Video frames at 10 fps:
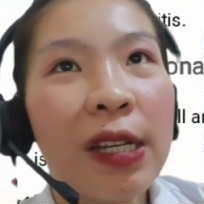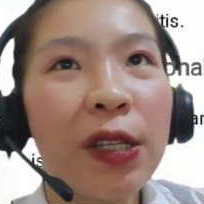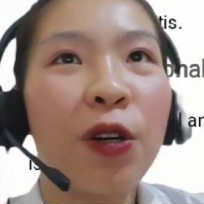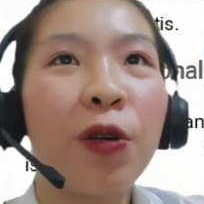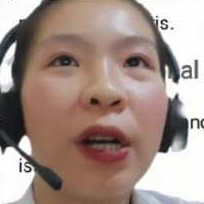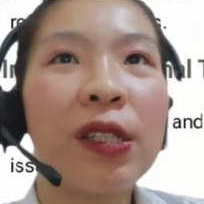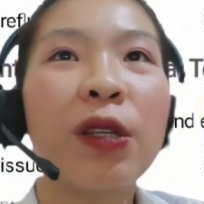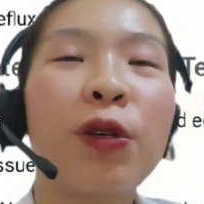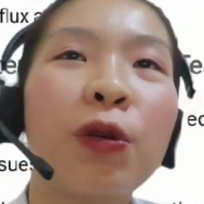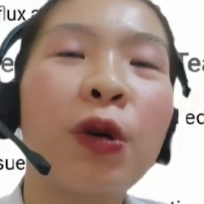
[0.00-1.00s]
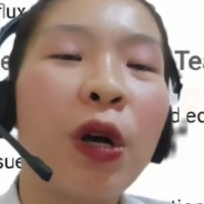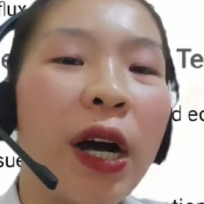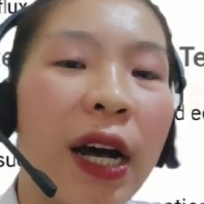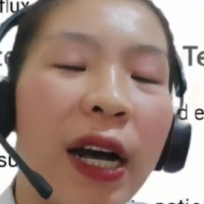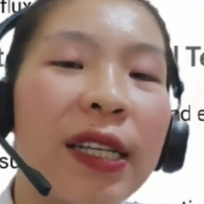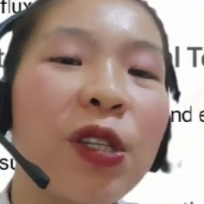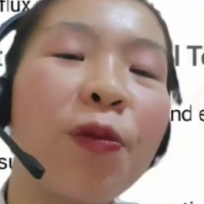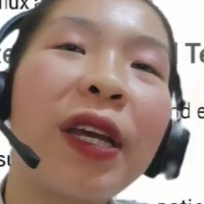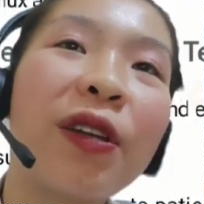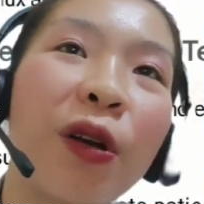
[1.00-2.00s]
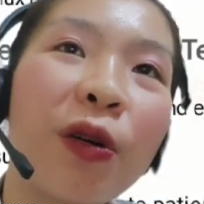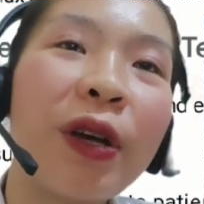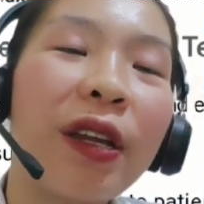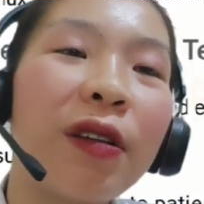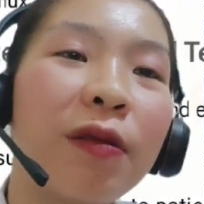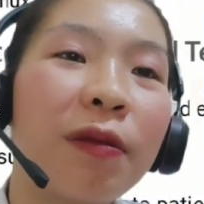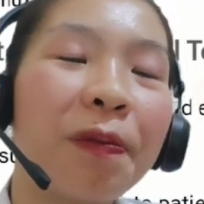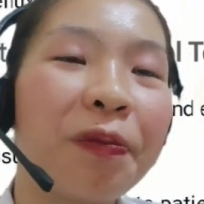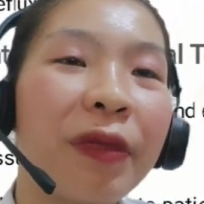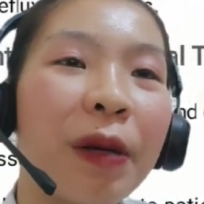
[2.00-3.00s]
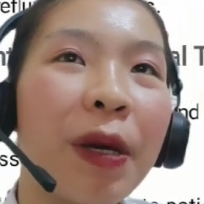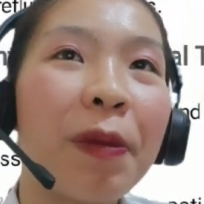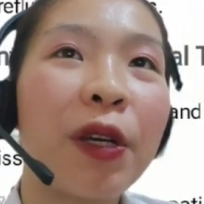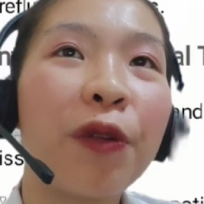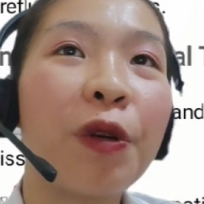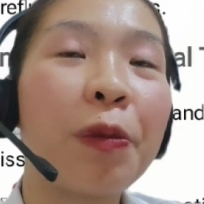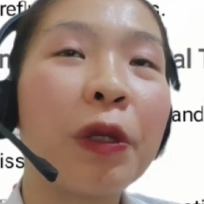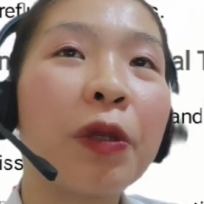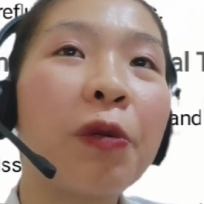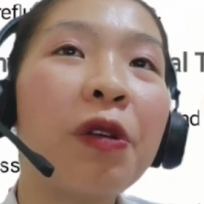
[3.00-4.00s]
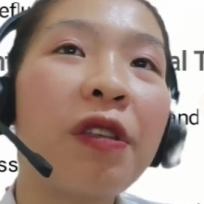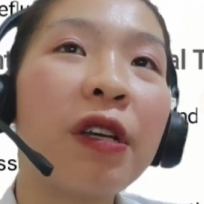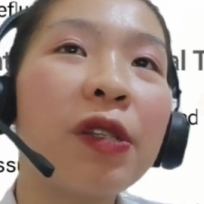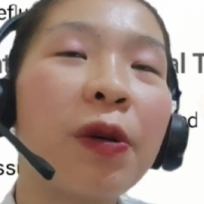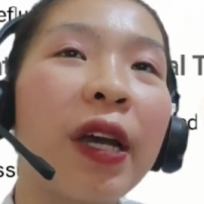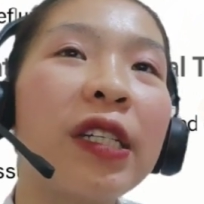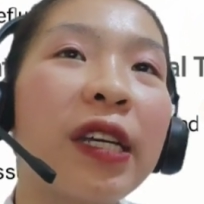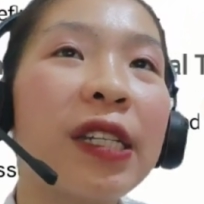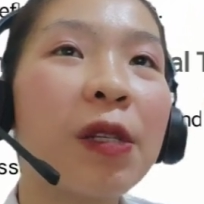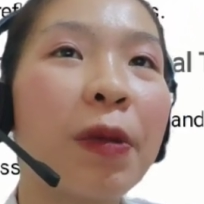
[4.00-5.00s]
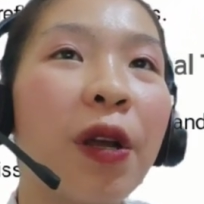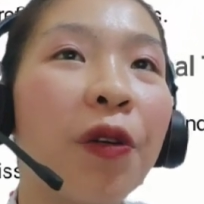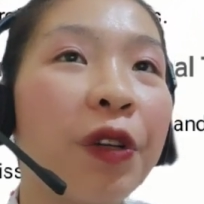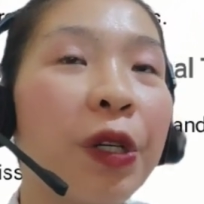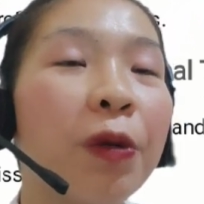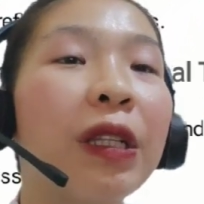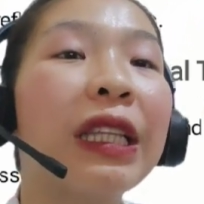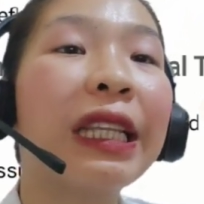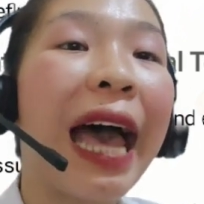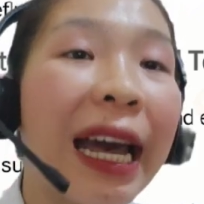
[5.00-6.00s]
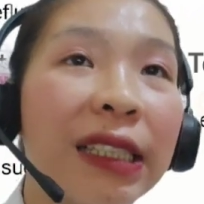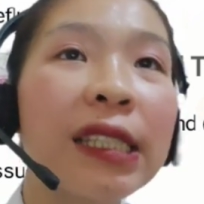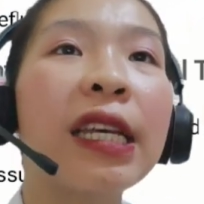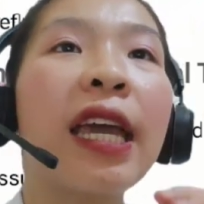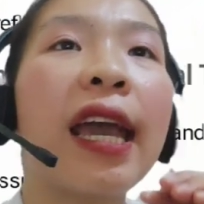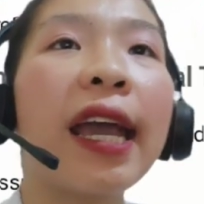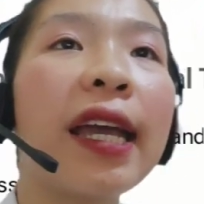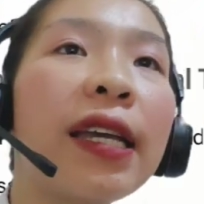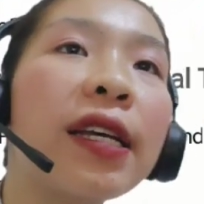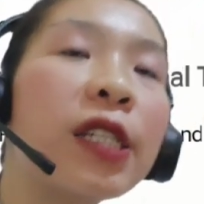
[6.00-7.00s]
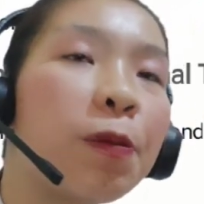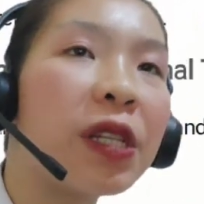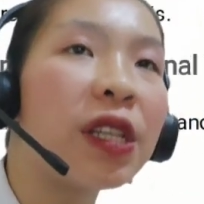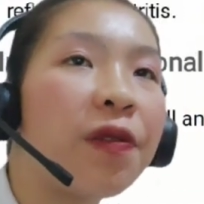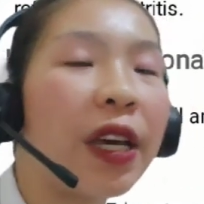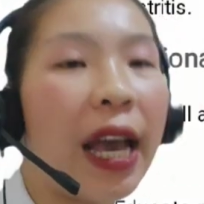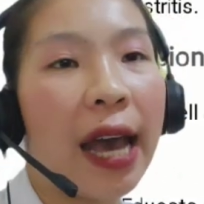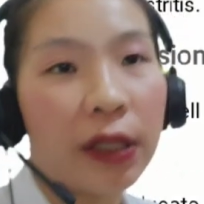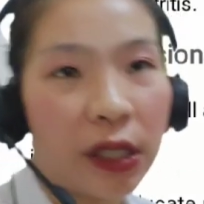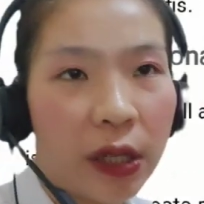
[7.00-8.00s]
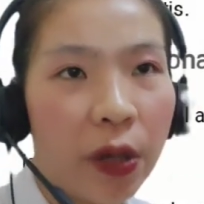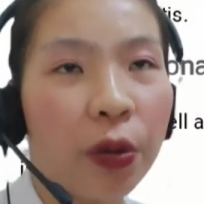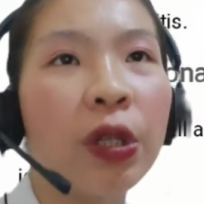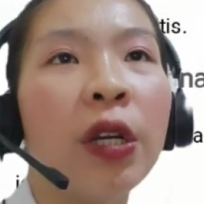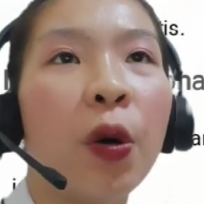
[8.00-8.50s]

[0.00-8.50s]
So as you may know, and maybe you're familiar with it, so antihistamine overdose lacks a specific antidote.